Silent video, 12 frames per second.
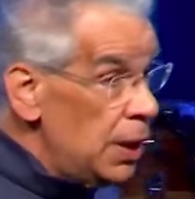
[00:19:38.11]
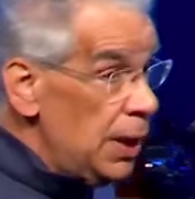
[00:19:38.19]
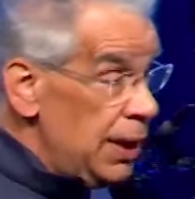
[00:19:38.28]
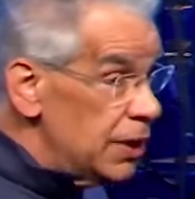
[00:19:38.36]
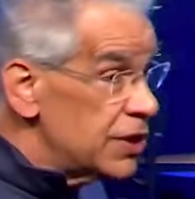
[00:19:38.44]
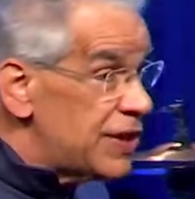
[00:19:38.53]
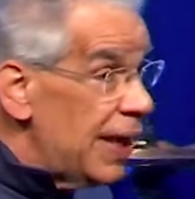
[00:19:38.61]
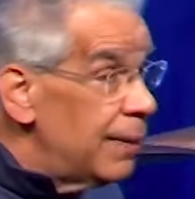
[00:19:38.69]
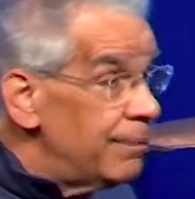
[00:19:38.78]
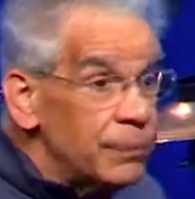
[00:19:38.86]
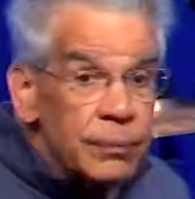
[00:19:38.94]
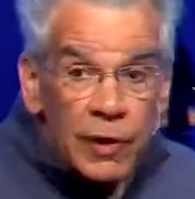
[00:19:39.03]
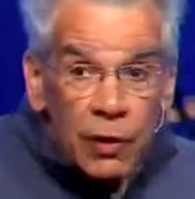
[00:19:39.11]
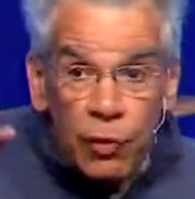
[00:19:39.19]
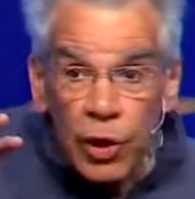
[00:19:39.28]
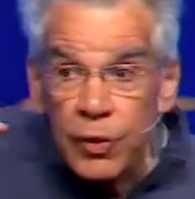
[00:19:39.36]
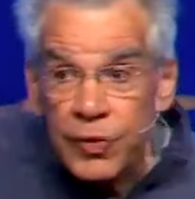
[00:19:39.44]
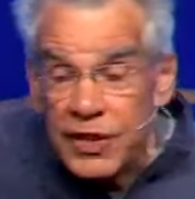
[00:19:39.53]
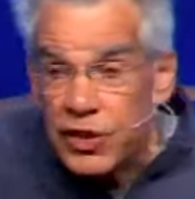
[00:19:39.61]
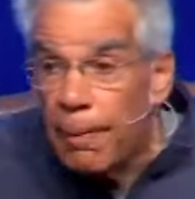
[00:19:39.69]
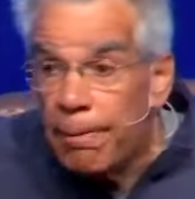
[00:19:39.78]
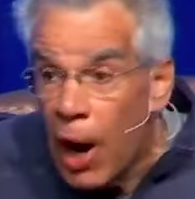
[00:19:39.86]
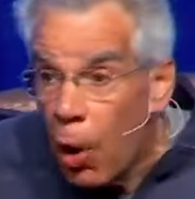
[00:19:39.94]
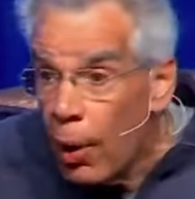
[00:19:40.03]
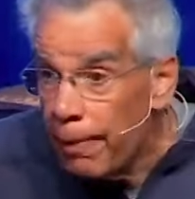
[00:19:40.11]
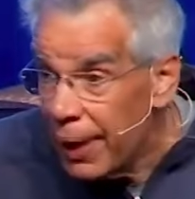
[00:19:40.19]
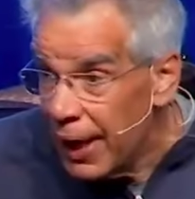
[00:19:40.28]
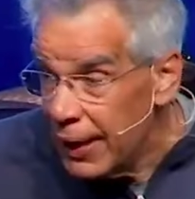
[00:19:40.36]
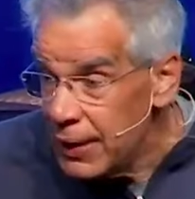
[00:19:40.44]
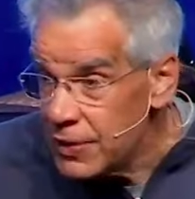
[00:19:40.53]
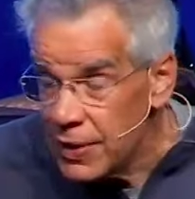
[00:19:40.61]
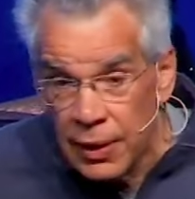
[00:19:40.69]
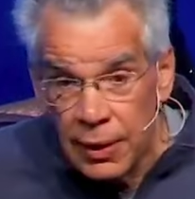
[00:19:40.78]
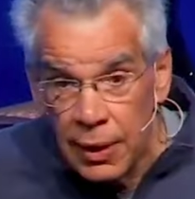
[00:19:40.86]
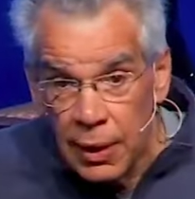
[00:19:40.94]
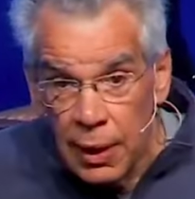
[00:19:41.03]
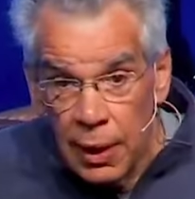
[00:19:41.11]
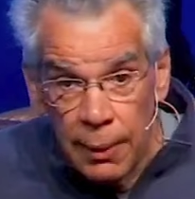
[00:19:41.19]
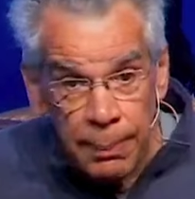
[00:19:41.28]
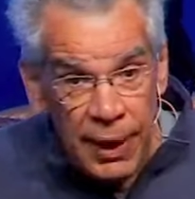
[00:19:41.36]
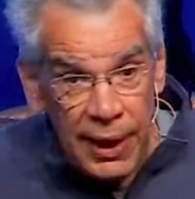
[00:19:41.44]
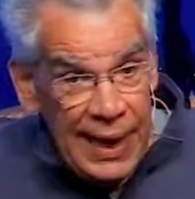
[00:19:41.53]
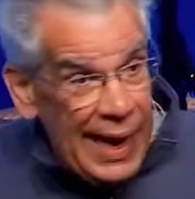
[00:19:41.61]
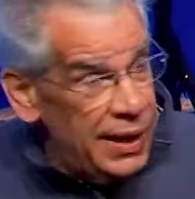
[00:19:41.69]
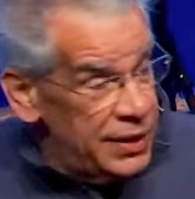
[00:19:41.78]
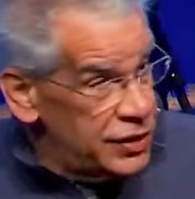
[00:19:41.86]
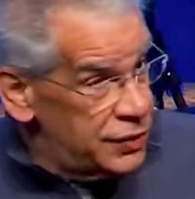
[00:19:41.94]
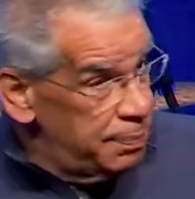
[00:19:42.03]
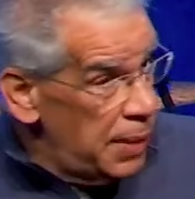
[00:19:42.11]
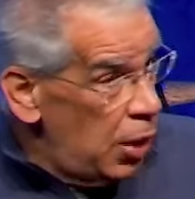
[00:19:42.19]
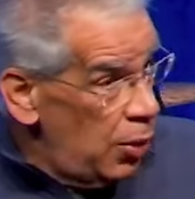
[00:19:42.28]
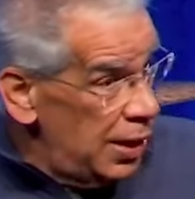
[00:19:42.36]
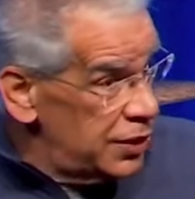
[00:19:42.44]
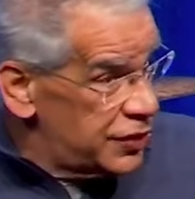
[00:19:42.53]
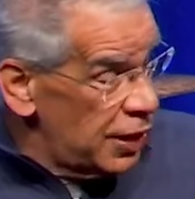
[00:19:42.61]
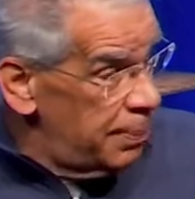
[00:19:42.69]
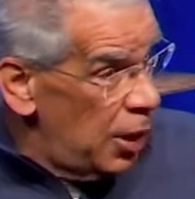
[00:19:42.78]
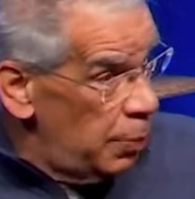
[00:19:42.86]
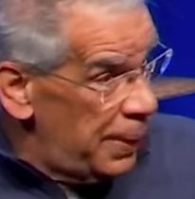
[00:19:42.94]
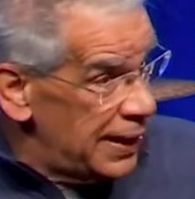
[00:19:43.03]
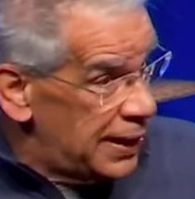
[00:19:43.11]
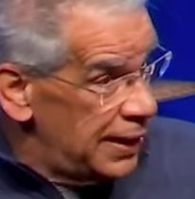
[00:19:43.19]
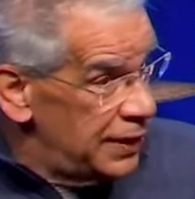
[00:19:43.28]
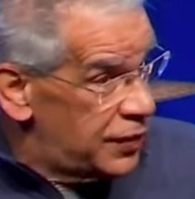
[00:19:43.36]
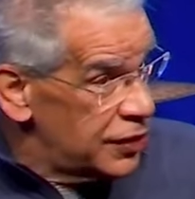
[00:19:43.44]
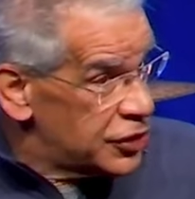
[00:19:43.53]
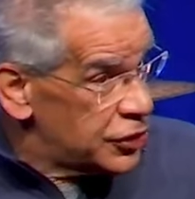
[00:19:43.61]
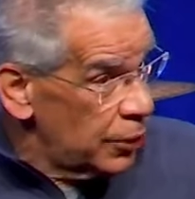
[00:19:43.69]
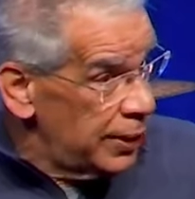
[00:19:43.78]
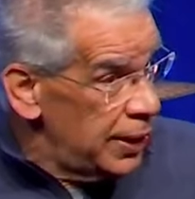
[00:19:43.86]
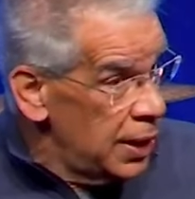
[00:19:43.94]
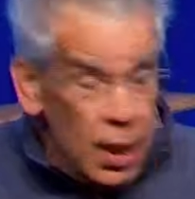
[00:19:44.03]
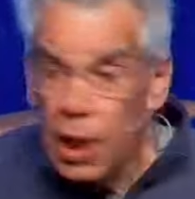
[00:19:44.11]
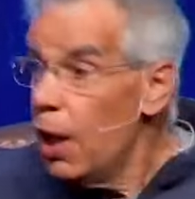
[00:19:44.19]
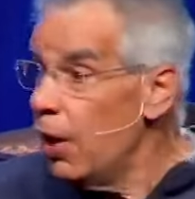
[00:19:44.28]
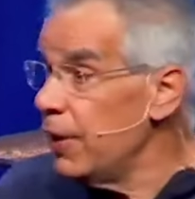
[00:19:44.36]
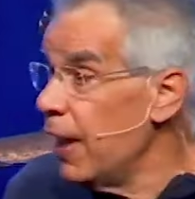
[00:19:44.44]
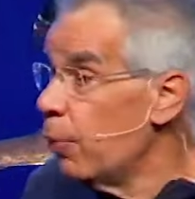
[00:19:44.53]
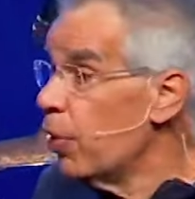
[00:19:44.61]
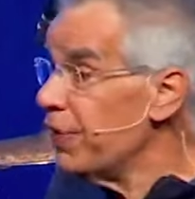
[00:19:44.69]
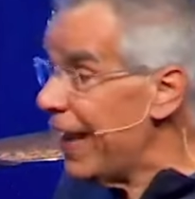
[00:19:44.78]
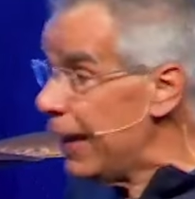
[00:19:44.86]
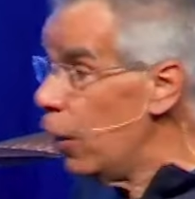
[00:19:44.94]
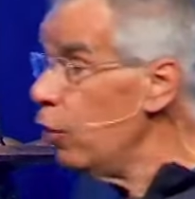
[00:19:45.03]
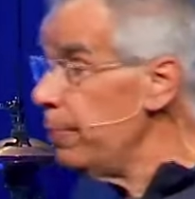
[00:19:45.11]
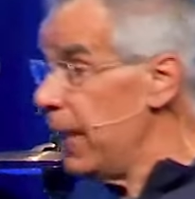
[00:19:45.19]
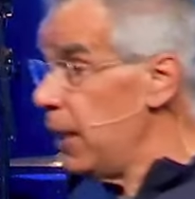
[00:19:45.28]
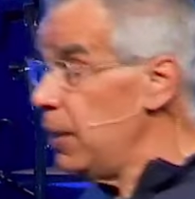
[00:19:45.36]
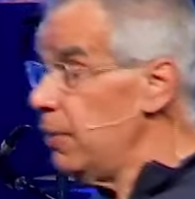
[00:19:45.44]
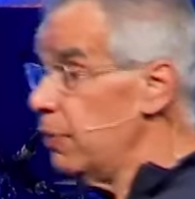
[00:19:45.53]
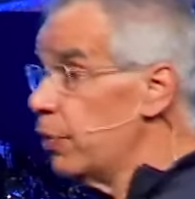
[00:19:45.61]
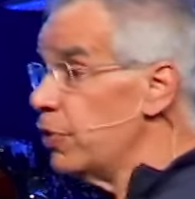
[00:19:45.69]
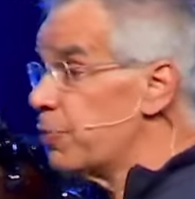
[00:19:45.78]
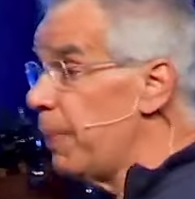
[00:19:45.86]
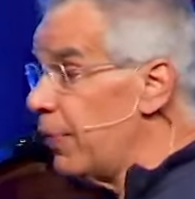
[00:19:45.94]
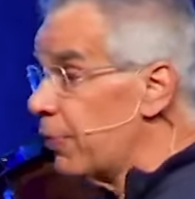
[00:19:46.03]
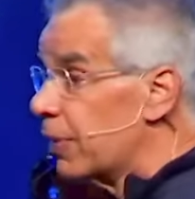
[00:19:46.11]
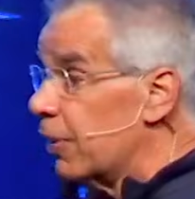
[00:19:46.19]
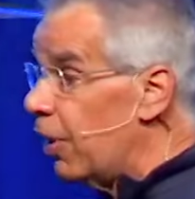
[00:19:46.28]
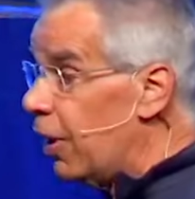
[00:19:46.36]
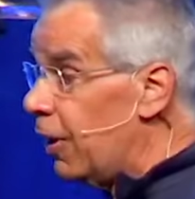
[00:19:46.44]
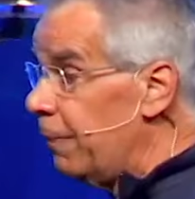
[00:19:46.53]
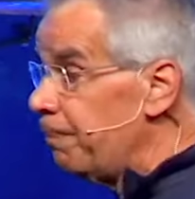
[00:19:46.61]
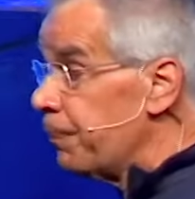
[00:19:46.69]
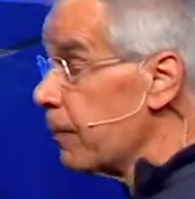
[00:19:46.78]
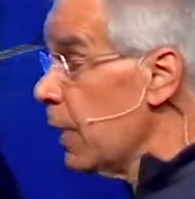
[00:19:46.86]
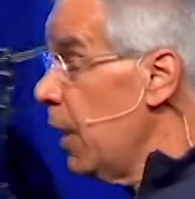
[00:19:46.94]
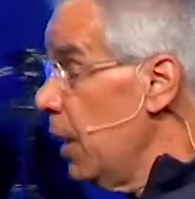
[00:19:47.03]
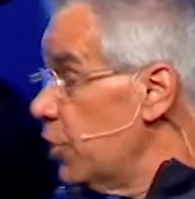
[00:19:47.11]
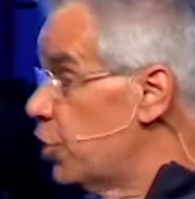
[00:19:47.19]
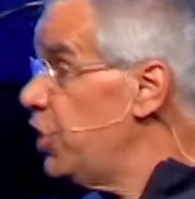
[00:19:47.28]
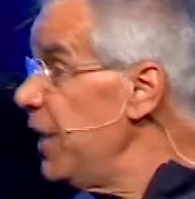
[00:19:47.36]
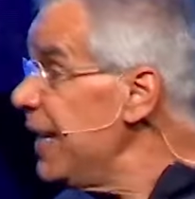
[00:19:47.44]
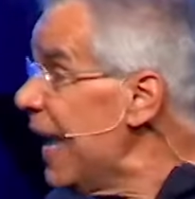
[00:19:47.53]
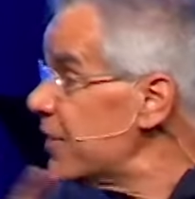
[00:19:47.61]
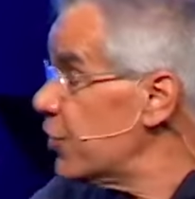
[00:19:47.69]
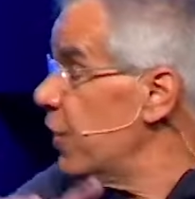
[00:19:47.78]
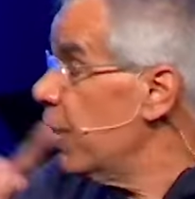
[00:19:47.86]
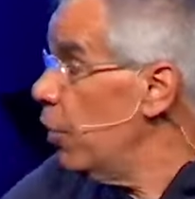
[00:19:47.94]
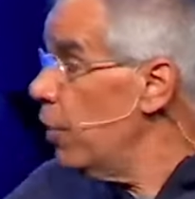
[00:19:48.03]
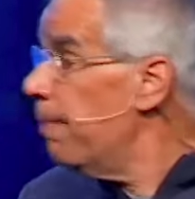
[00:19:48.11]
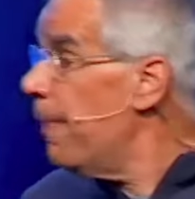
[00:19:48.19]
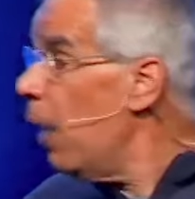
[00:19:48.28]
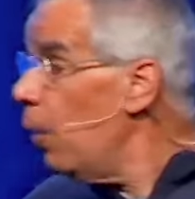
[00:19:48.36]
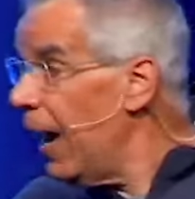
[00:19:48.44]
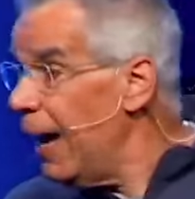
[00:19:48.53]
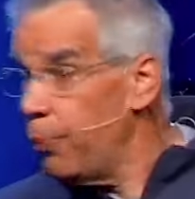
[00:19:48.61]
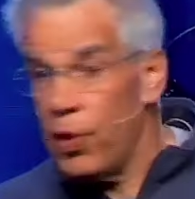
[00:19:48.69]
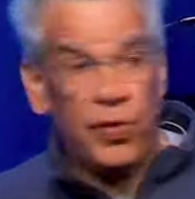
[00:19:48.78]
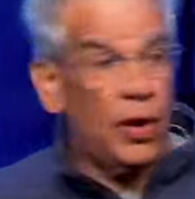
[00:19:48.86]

Here's Ruth is a Moabite. But how does Moabite get into the story? Oh, yeah, well, Naomi, Ruth's mother-in-law, she has to go to Moab with her